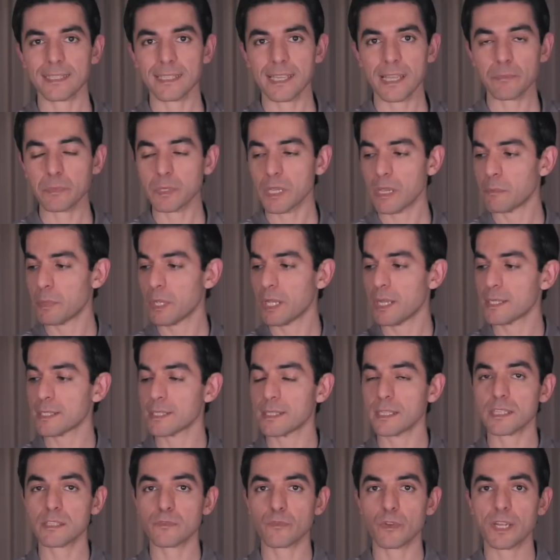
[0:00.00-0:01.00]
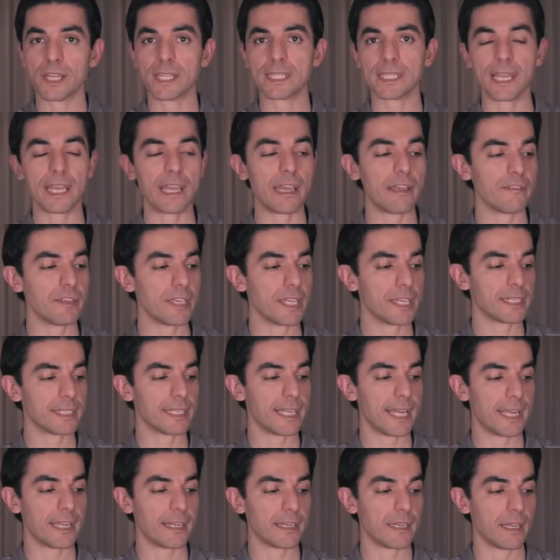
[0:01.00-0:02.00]
same time, because this one is heavier
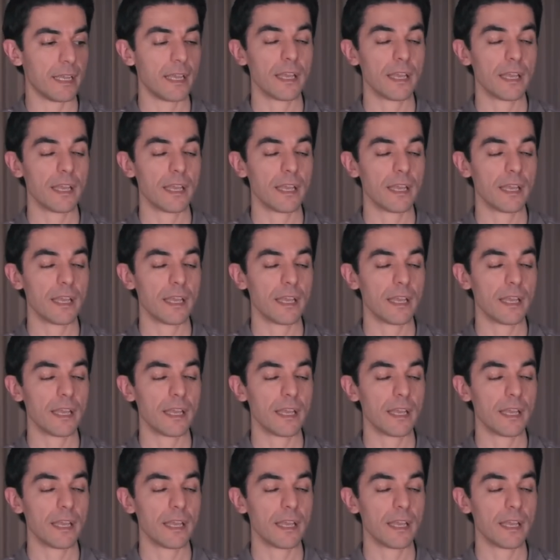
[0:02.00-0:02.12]
than